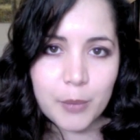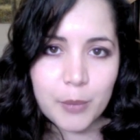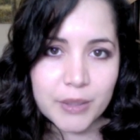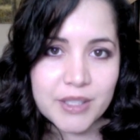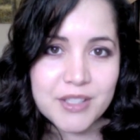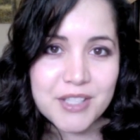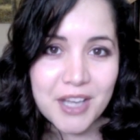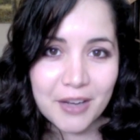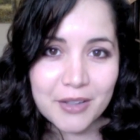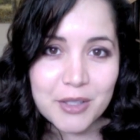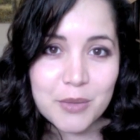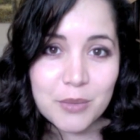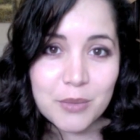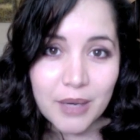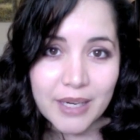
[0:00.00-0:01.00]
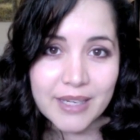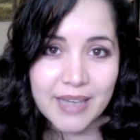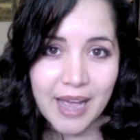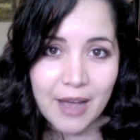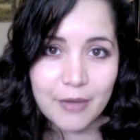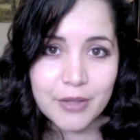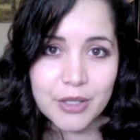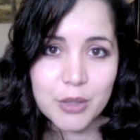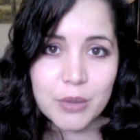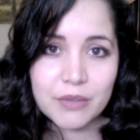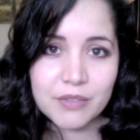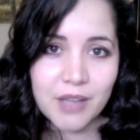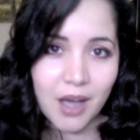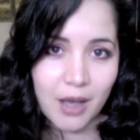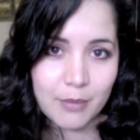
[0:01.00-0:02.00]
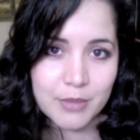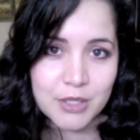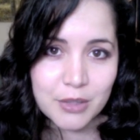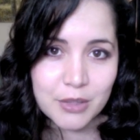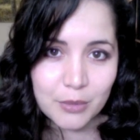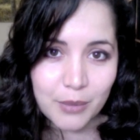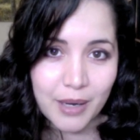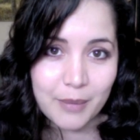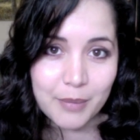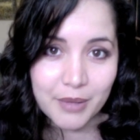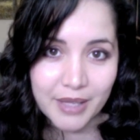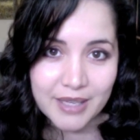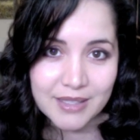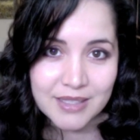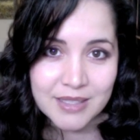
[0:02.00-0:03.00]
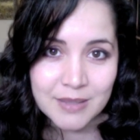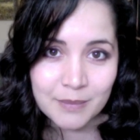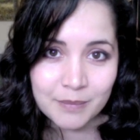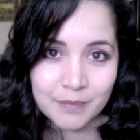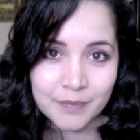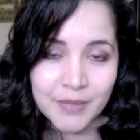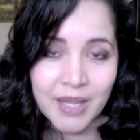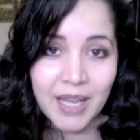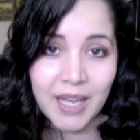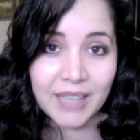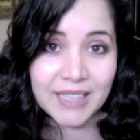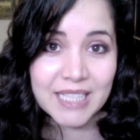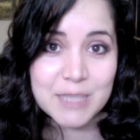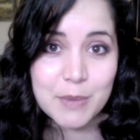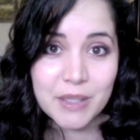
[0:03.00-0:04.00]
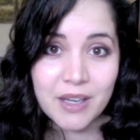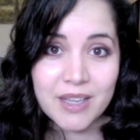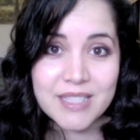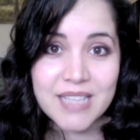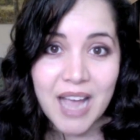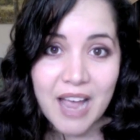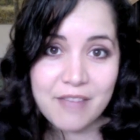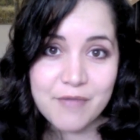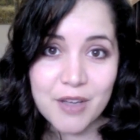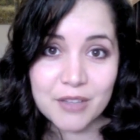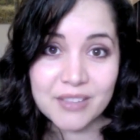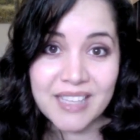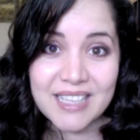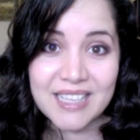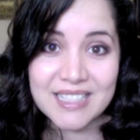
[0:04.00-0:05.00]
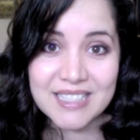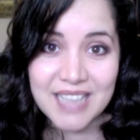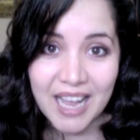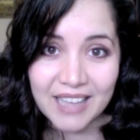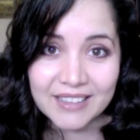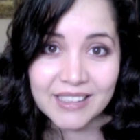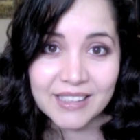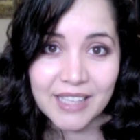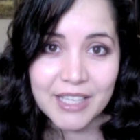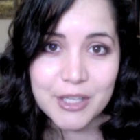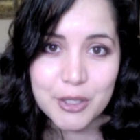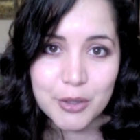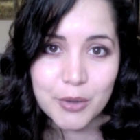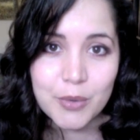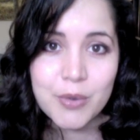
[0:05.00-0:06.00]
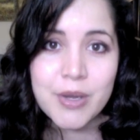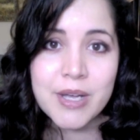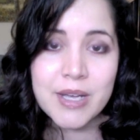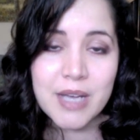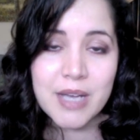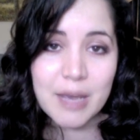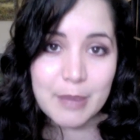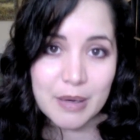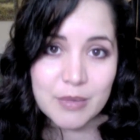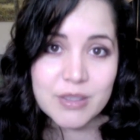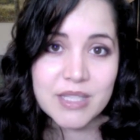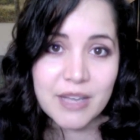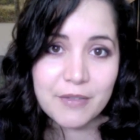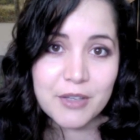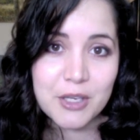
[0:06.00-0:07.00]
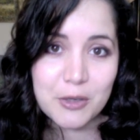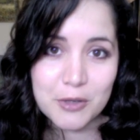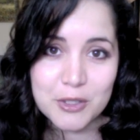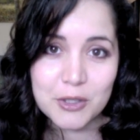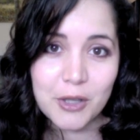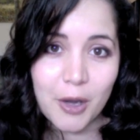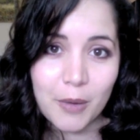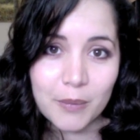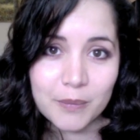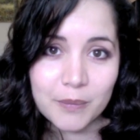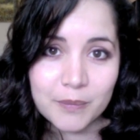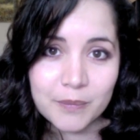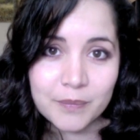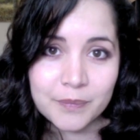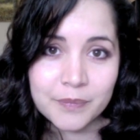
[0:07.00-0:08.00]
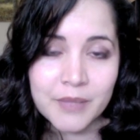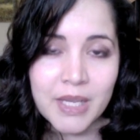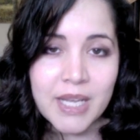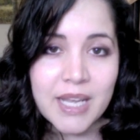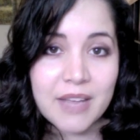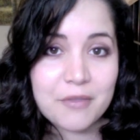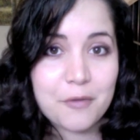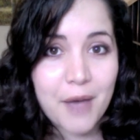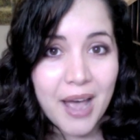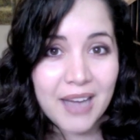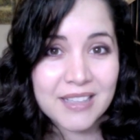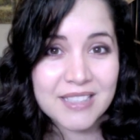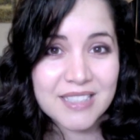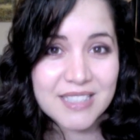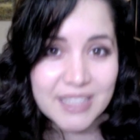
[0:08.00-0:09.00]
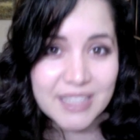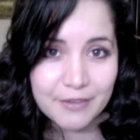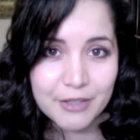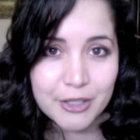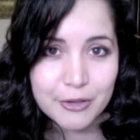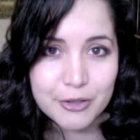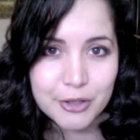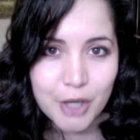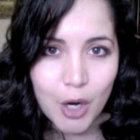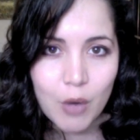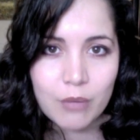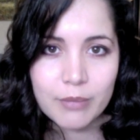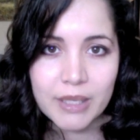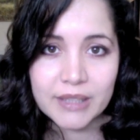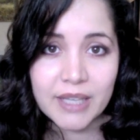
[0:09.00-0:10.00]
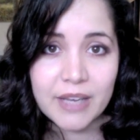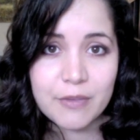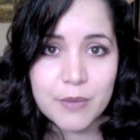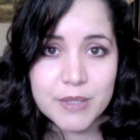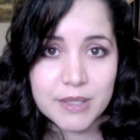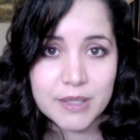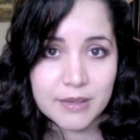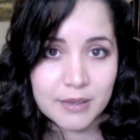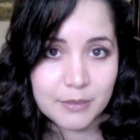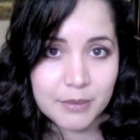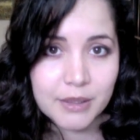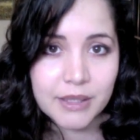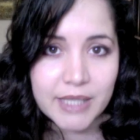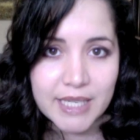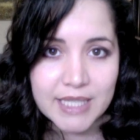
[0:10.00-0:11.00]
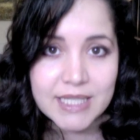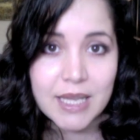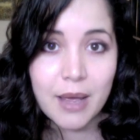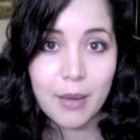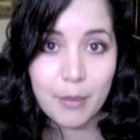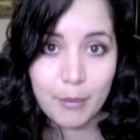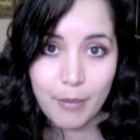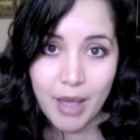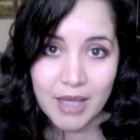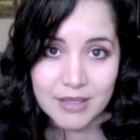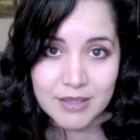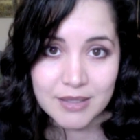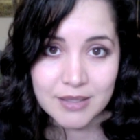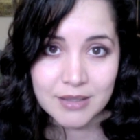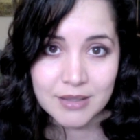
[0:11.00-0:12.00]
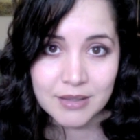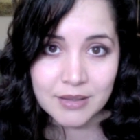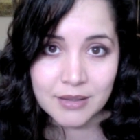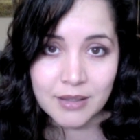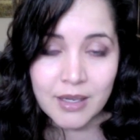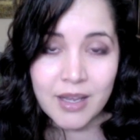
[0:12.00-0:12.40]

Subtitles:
I want to tell you right now that you have come to the right place. And that's because I felt exactly like you about 7 years ago. In fact, 7 years ago, my life was a complete mess.